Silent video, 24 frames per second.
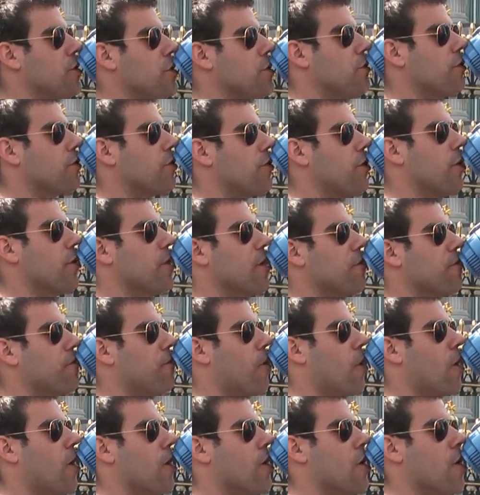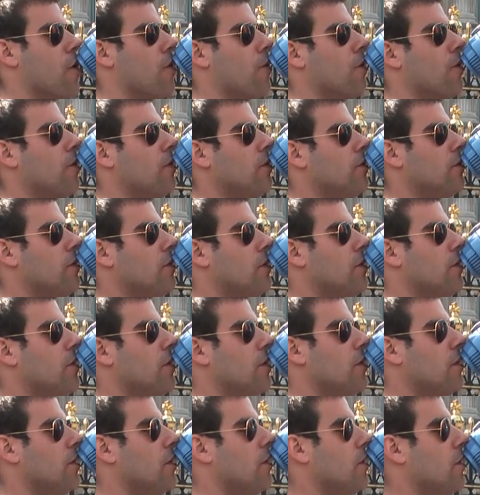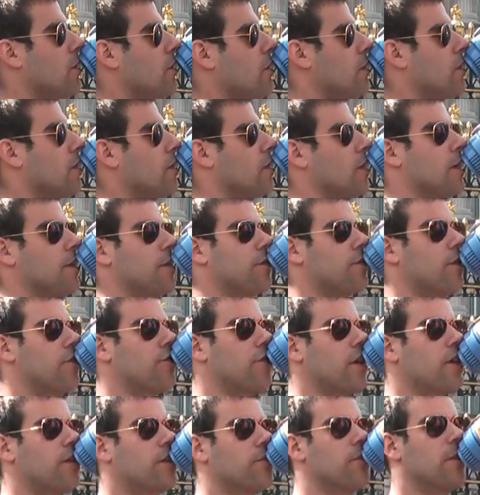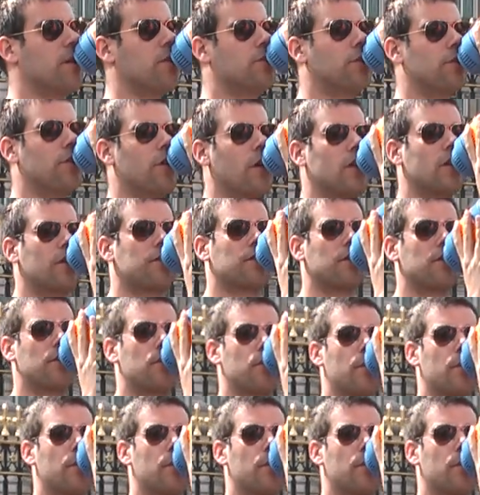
news do it for you. Ladies and gentlemen, do not listen